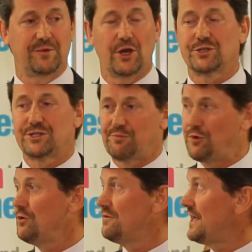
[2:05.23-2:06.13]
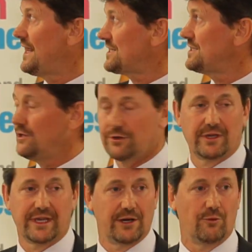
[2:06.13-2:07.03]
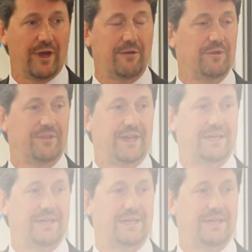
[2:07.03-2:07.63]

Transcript: goes to prove that actually you can get away with that.